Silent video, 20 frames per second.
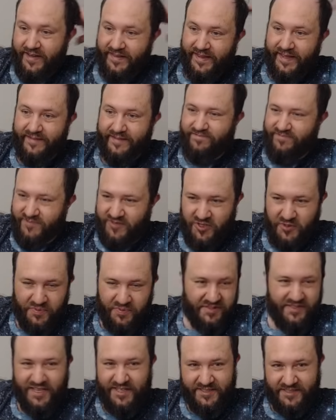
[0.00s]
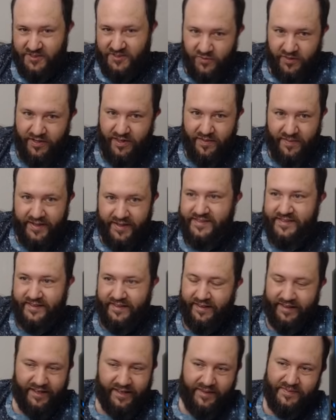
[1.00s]
and then Super Stench is one of the best in
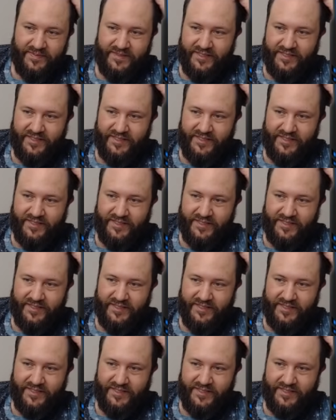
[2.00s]
the game.